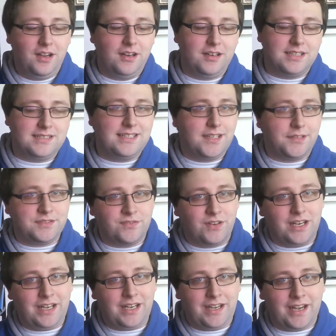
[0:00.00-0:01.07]
Because he loves
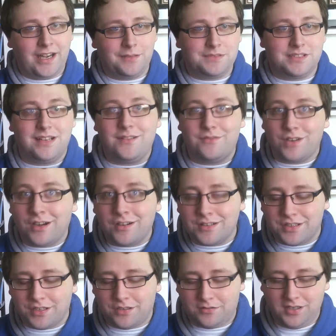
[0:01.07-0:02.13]
fighting games, and I love
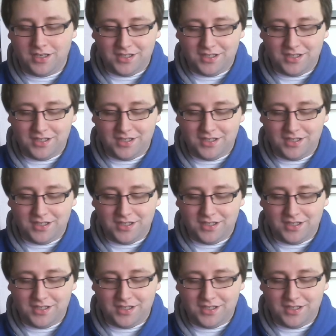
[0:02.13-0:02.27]
Naruto.